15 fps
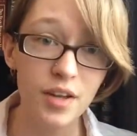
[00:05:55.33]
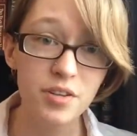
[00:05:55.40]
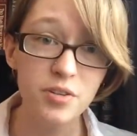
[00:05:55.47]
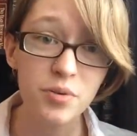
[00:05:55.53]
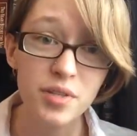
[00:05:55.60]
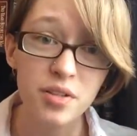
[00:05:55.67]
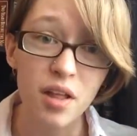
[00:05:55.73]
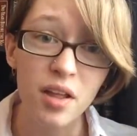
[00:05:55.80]

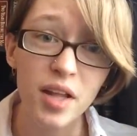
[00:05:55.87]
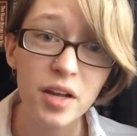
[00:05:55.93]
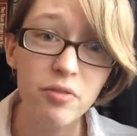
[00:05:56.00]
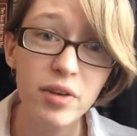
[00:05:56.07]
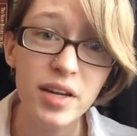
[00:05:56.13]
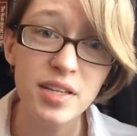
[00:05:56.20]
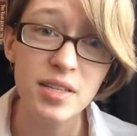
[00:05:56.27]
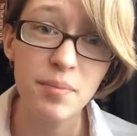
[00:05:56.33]
So it's a lot like
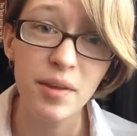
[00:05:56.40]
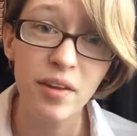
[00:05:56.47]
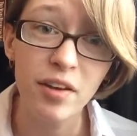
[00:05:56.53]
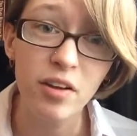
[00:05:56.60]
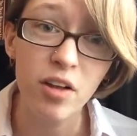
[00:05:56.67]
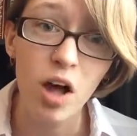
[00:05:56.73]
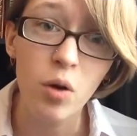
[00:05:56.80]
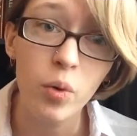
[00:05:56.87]
reading something like
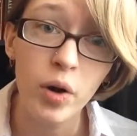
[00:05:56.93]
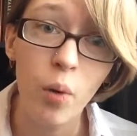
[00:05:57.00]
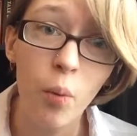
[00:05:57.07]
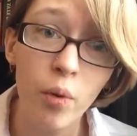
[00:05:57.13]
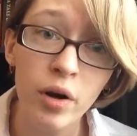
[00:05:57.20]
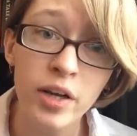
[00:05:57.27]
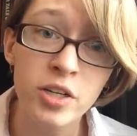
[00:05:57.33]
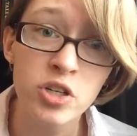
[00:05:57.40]
Clockwork
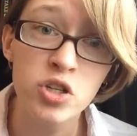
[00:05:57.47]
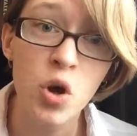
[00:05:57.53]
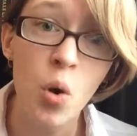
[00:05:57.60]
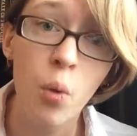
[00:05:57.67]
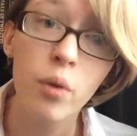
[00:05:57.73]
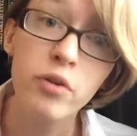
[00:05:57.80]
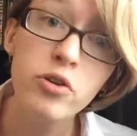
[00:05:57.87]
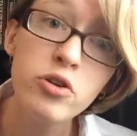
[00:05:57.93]
Orange
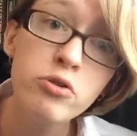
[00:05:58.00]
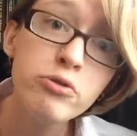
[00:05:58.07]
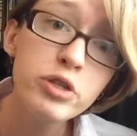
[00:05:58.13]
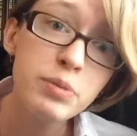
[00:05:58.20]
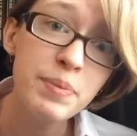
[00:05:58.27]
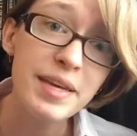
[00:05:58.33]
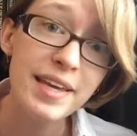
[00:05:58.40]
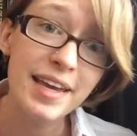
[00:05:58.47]
or
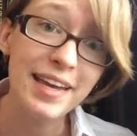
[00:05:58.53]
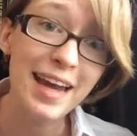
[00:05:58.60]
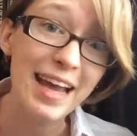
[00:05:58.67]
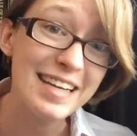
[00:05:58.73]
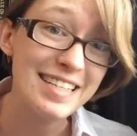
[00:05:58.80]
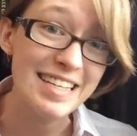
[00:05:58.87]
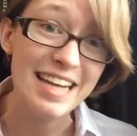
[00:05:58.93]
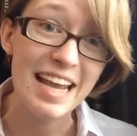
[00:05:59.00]
Newspeak in
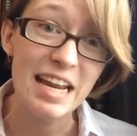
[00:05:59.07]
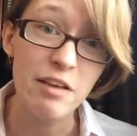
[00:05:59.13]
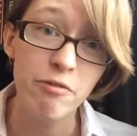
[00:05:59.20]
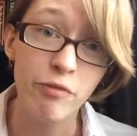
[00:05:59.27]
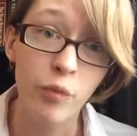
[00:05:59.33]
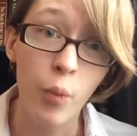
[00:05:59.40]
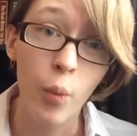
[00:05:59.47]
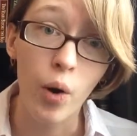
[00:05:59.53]

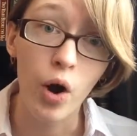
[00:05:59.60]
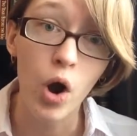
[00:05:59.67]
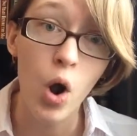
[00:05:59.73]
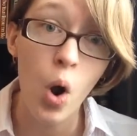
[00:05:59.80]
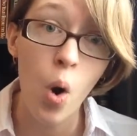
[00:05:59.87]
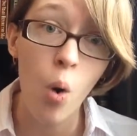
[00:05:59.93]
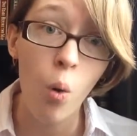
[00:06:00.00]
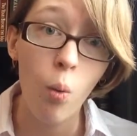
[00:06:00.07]
1984,
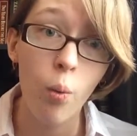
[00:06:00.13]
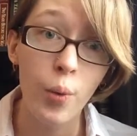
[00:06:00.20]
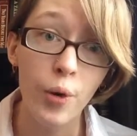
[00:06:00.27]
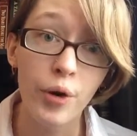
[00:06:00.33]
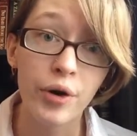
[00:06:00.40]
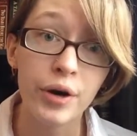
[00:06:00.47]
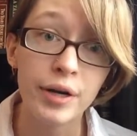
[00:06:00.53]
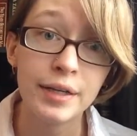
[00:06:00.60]

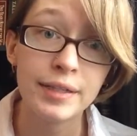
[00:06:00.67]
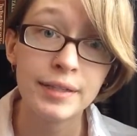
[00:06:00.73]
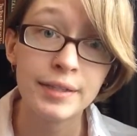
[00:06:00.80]
or